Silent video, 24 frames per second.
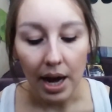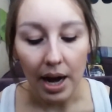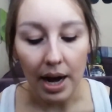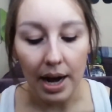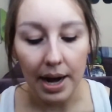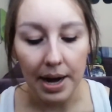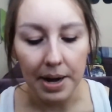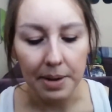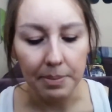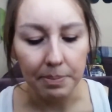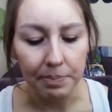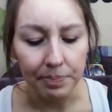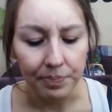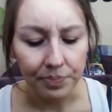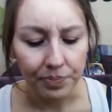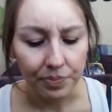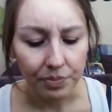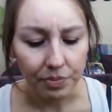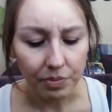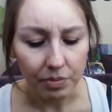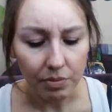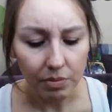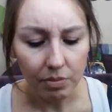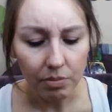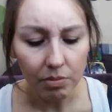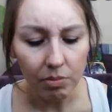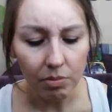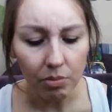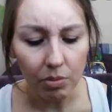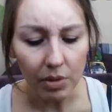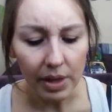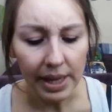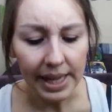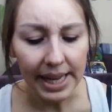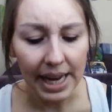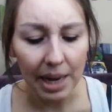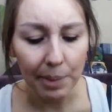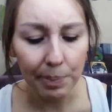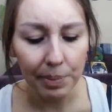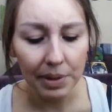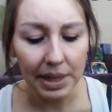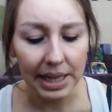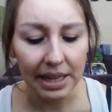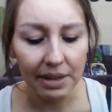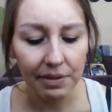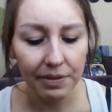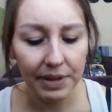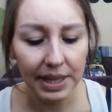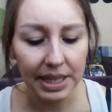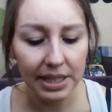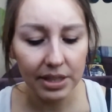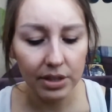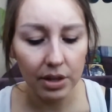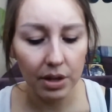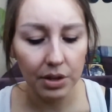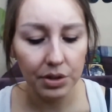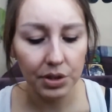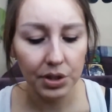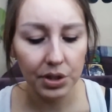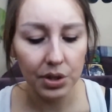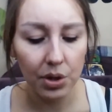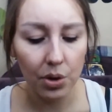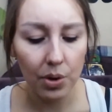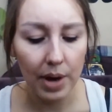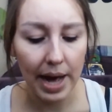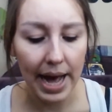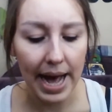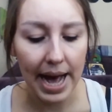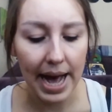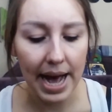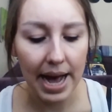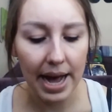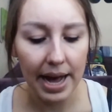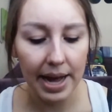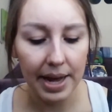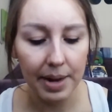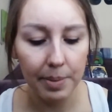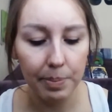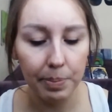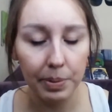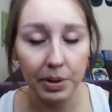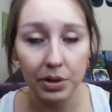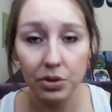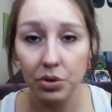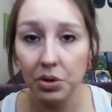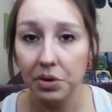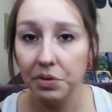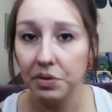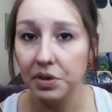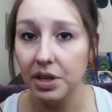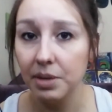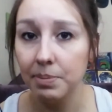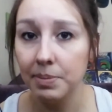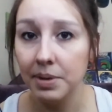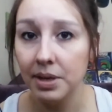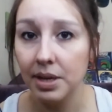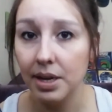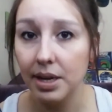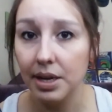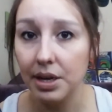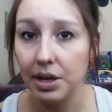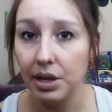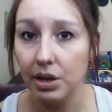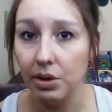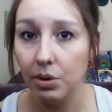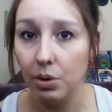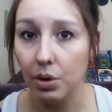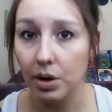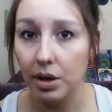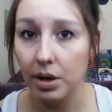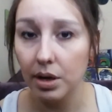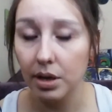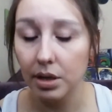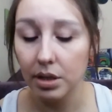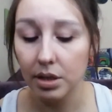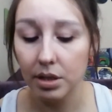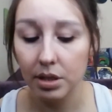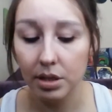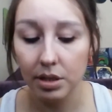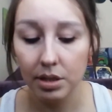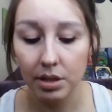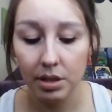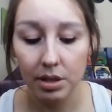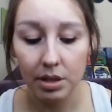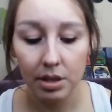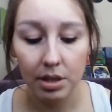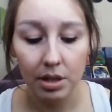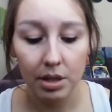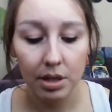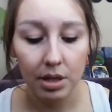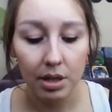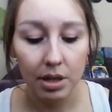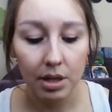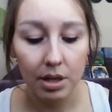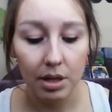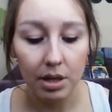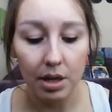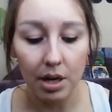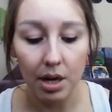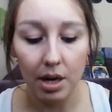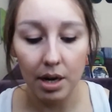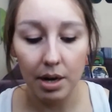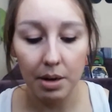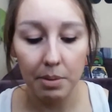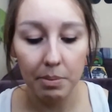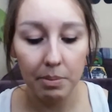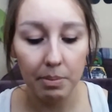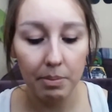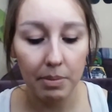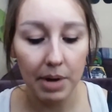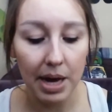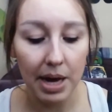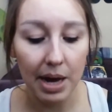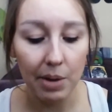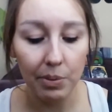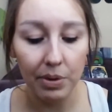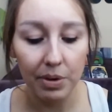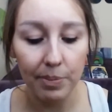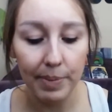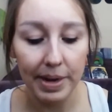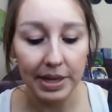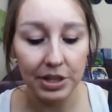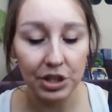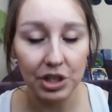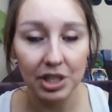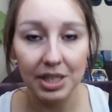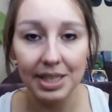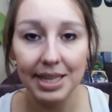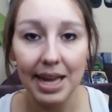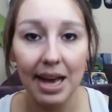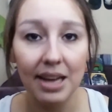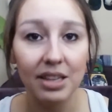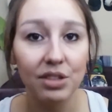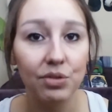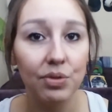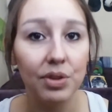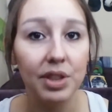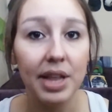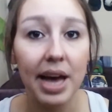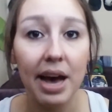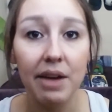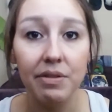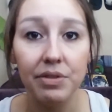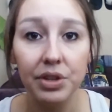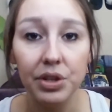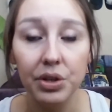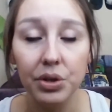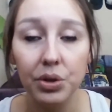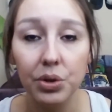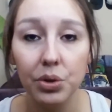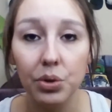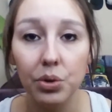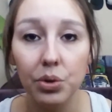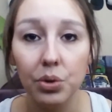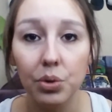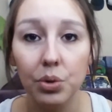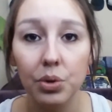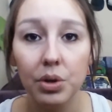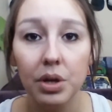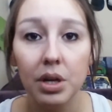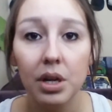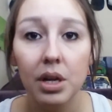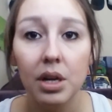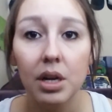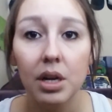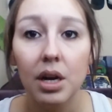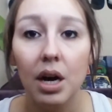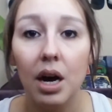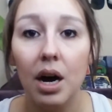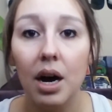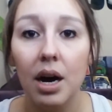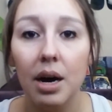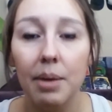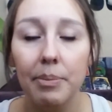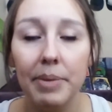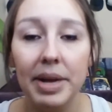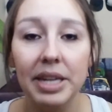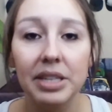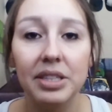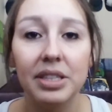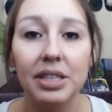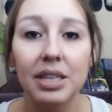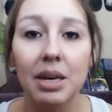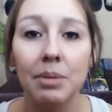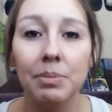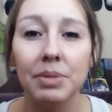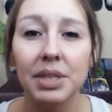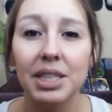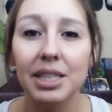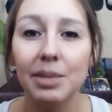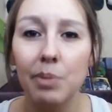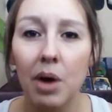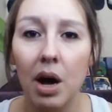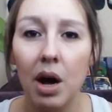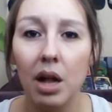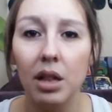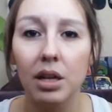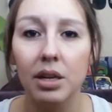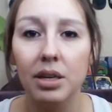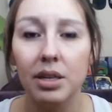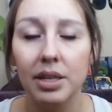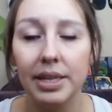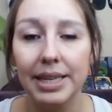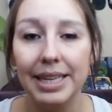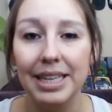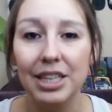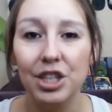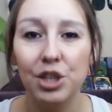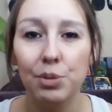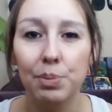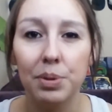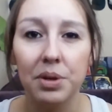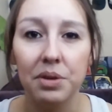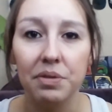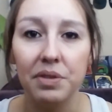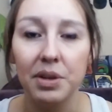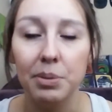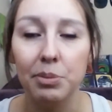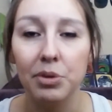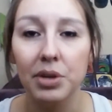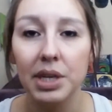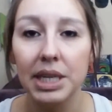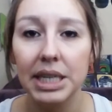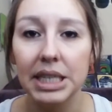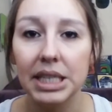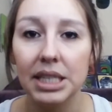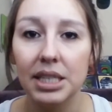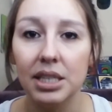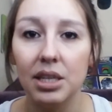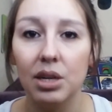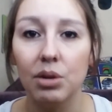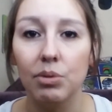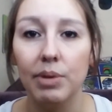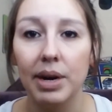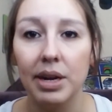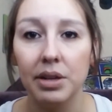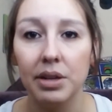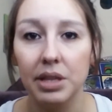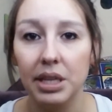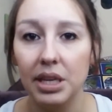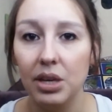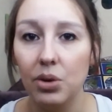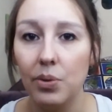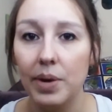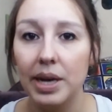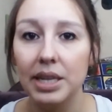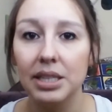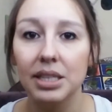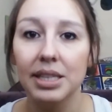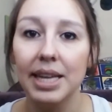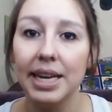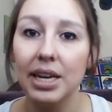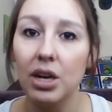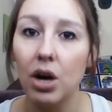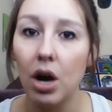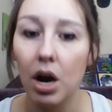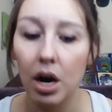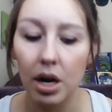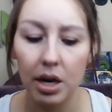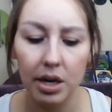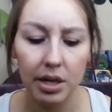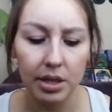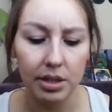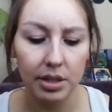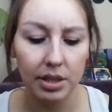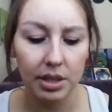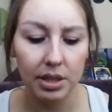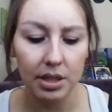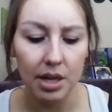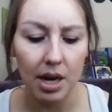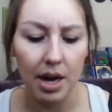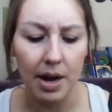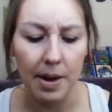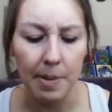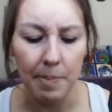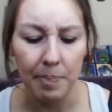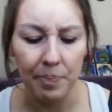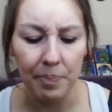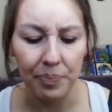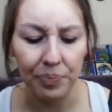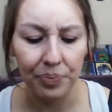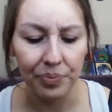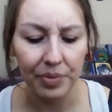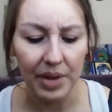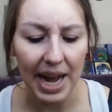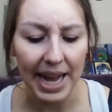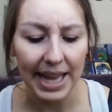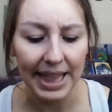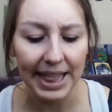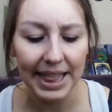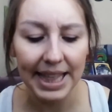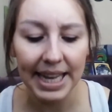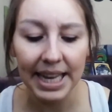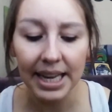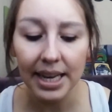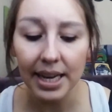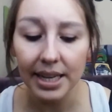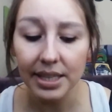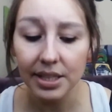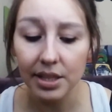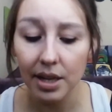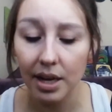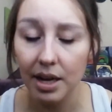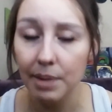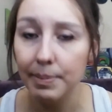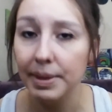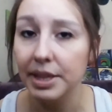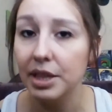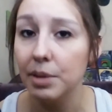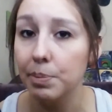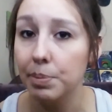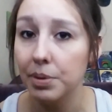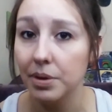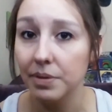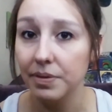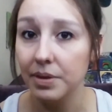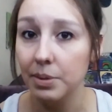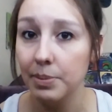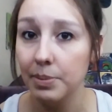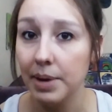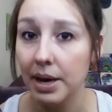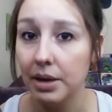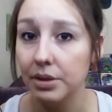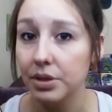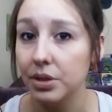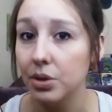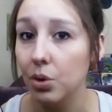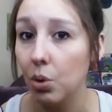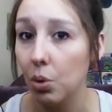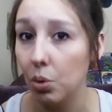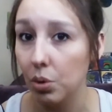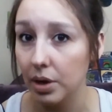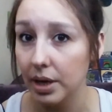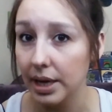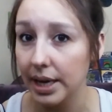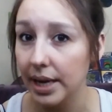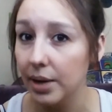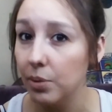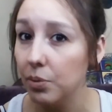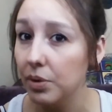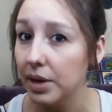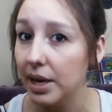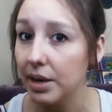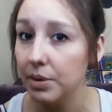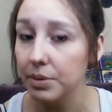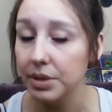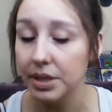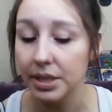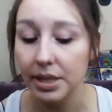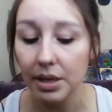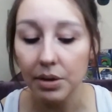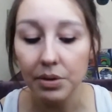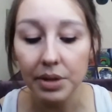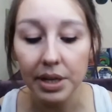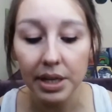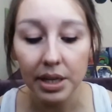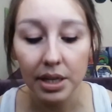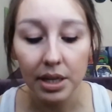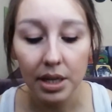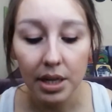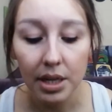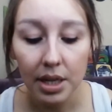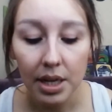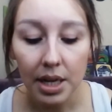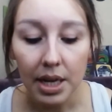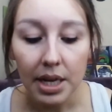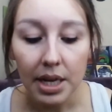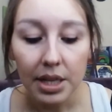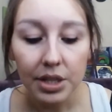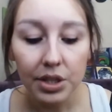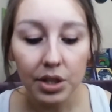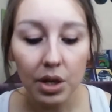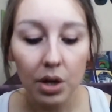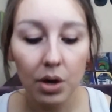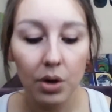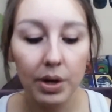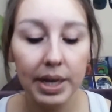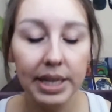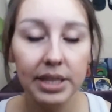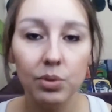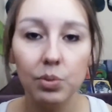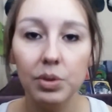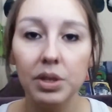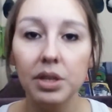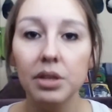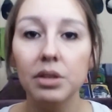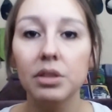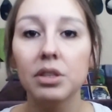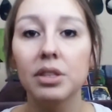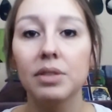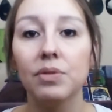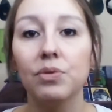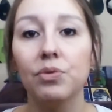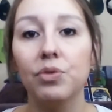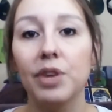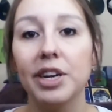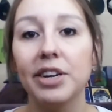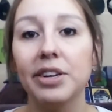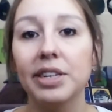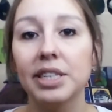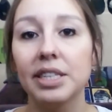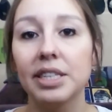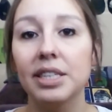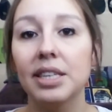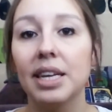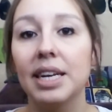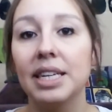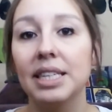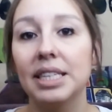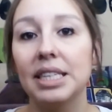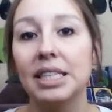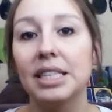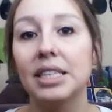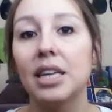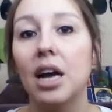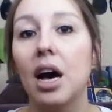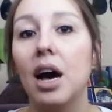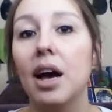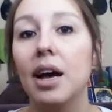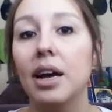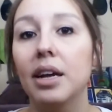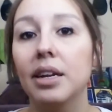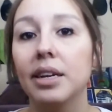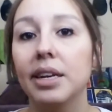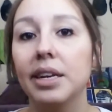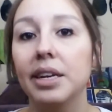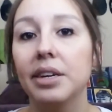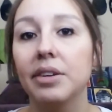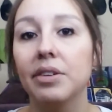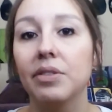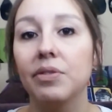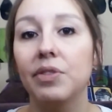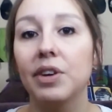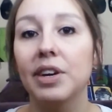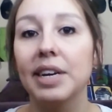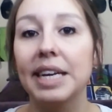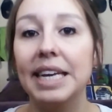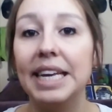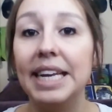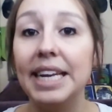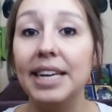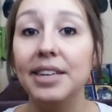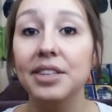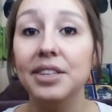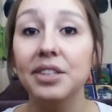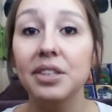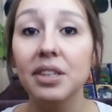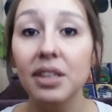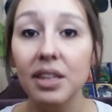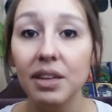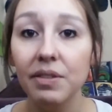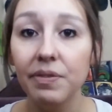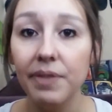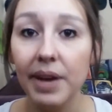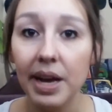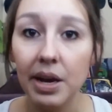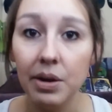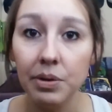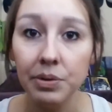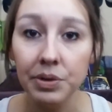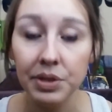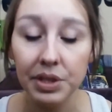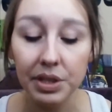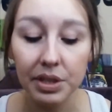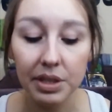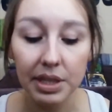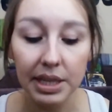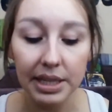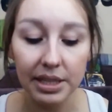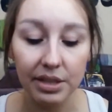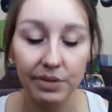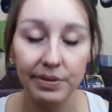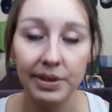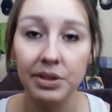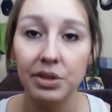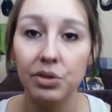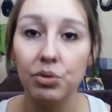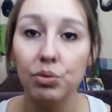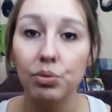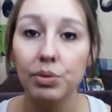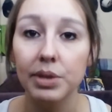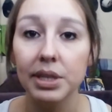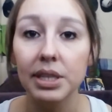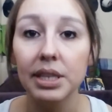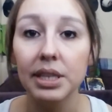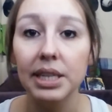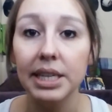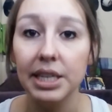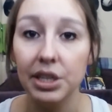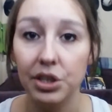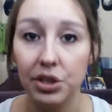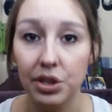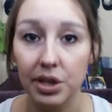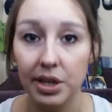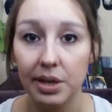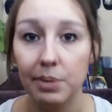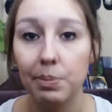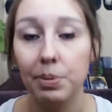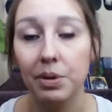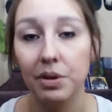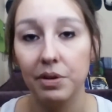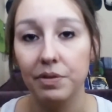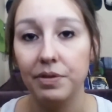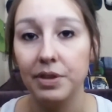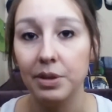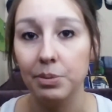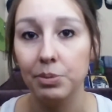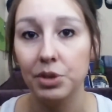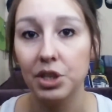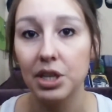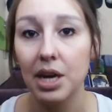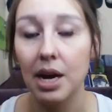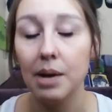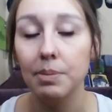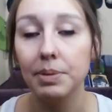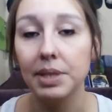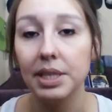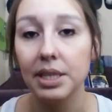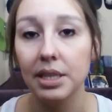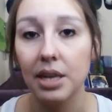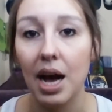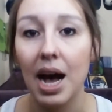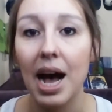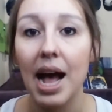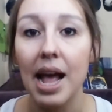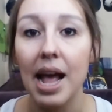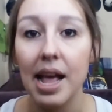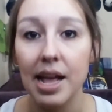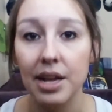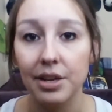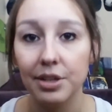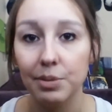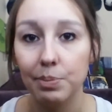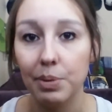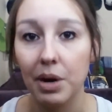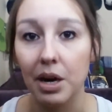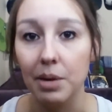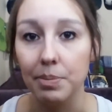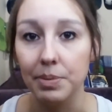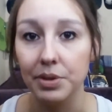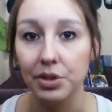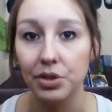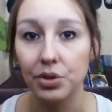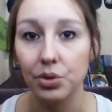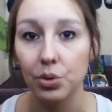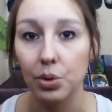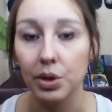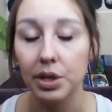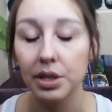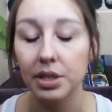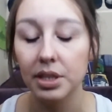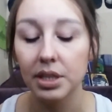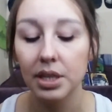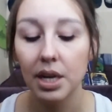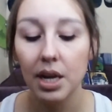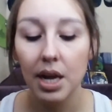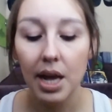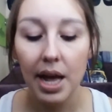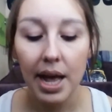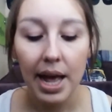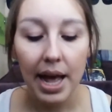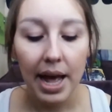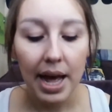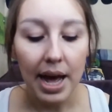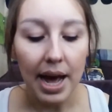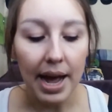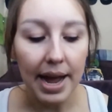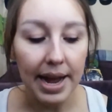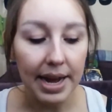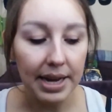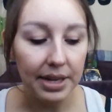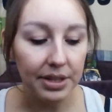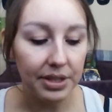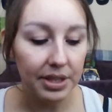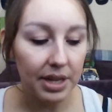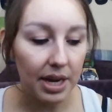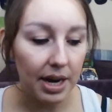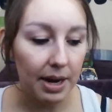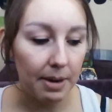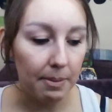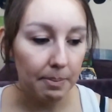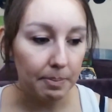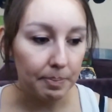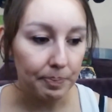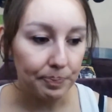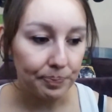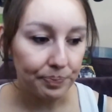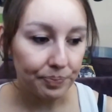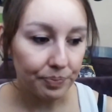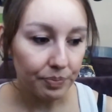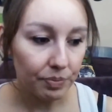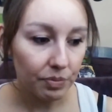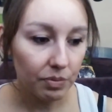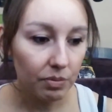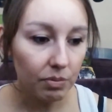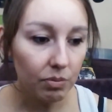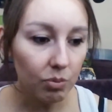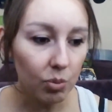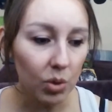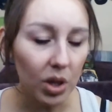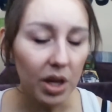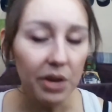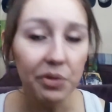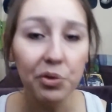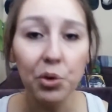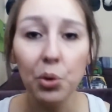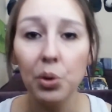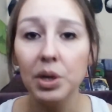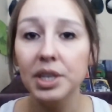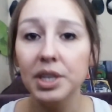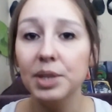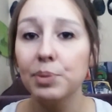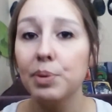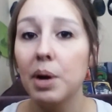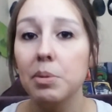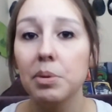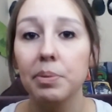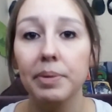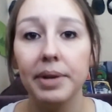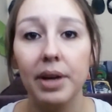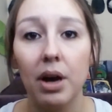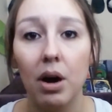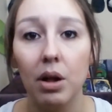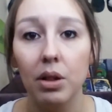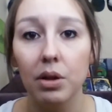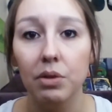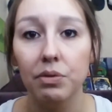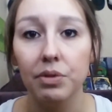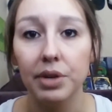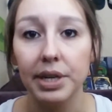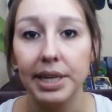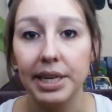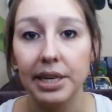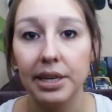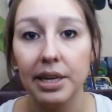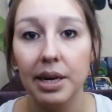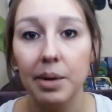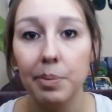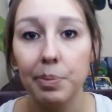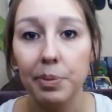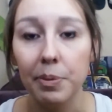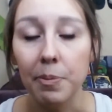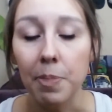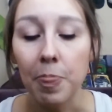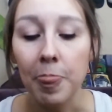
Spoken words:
and I believe he's also at Bergdorf Goodman in New York. I would imagine Saks Fifth Avenue, and some smaller niche perfumeries around the US like ours. I think I saw him at the Perfume House in Oregon when I was down there. So it's one of those fragrance lines that's not very easily found. It's found in really good perfume shops and high-end department stores. And of course, probably all over Europe.